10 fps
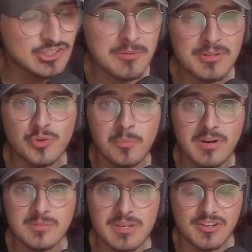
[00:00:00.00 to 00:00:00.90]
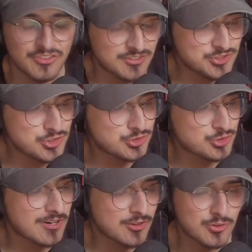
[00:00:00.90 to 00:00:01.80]
not even two months because there's you
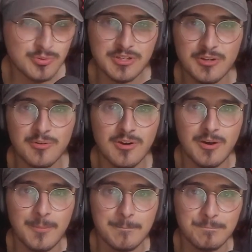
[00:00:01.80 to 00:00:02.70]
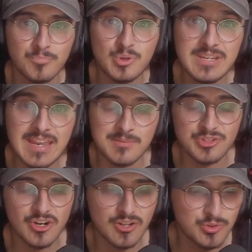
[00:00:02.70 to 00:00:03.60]
still gotta do you know um pre
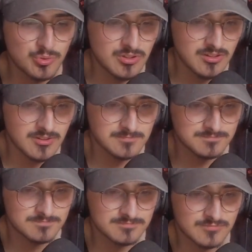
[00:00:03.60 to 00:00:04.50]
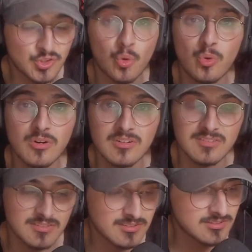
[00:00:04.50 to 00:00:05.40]
games you gotta do uh,
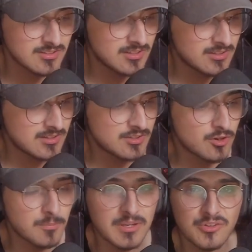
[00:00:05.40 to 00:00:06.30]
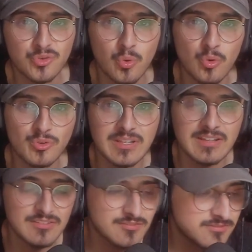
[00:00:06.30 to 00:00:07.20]
tours European tours
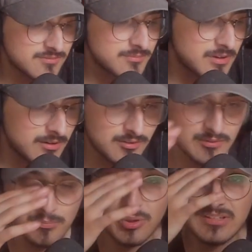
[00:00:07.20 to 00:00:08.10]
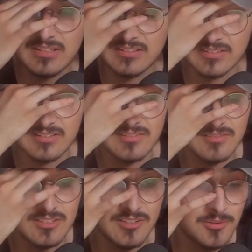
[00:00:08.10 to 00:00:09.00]
and uh, preseason.
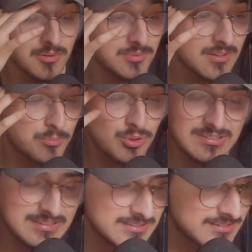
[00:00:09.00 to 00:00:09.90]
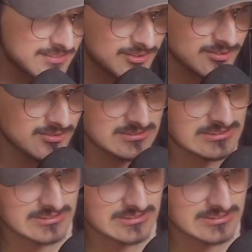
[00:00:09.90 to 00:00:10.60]
You know what I'm saying? Preseason. So.